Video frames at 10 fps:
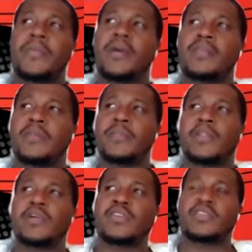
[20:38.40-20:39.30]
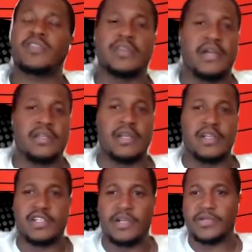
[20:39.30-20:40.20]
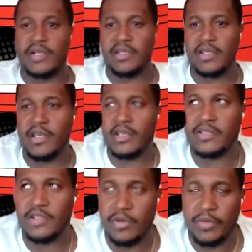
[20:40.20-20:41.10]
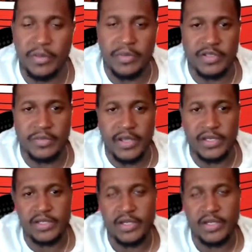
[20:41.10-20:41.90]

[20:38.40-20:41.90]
mean, I think Melo can still knock down a jump shot. I think he can still be a mismatch